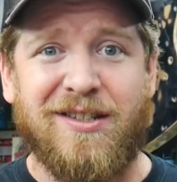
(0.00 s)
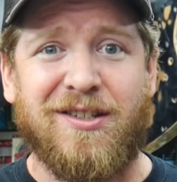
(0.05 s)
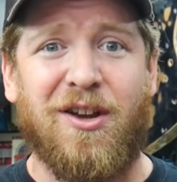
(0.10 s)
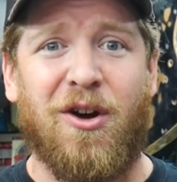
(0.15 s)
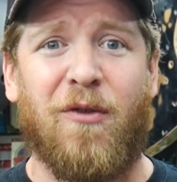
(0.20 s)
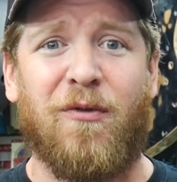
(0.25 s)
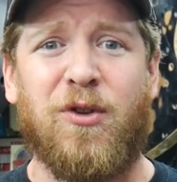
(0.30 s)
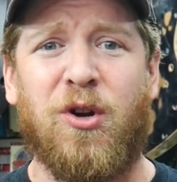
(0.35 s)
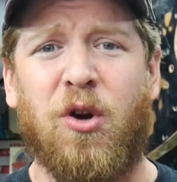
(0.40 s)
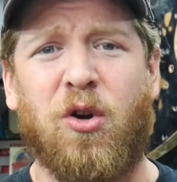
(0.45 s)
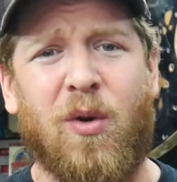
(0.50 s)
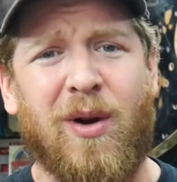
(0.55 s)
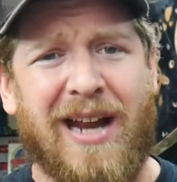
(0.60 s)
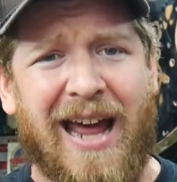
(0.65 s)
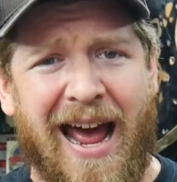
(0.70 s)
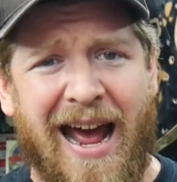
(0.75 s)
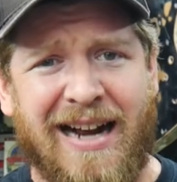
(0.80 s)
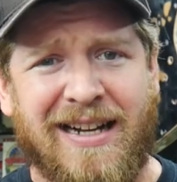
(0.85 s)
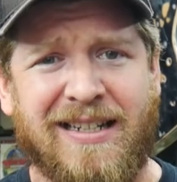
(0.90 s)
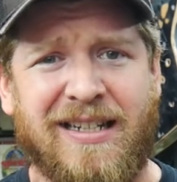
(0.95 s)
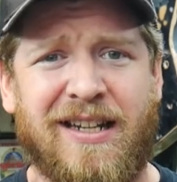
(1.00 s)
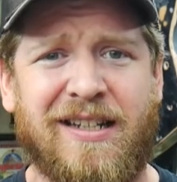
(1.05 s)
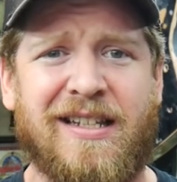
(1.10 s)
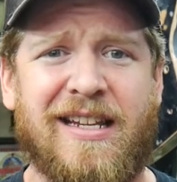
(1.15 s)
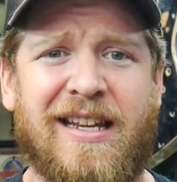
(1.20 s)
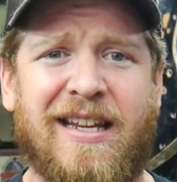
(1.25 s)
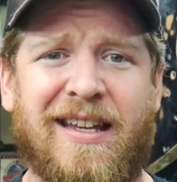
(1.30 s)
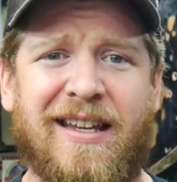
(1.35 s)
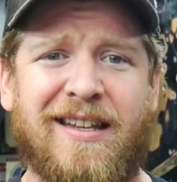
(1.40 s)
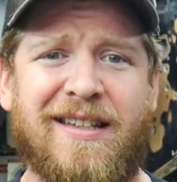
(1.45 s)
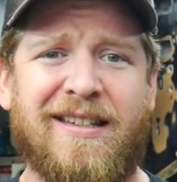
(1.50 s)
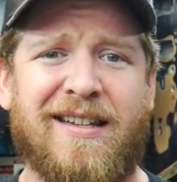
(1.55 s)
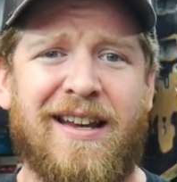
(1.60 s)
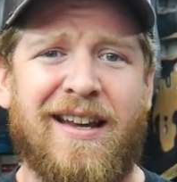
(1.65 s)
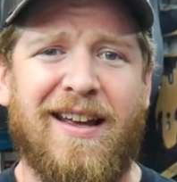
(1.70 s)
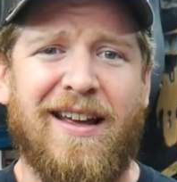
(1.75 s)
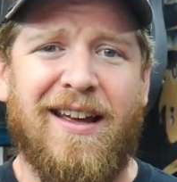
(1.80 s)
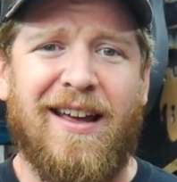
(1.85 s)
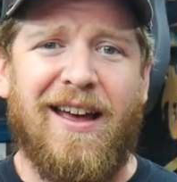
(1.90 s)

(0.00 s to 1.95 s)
So if you don't know what axe hunting is,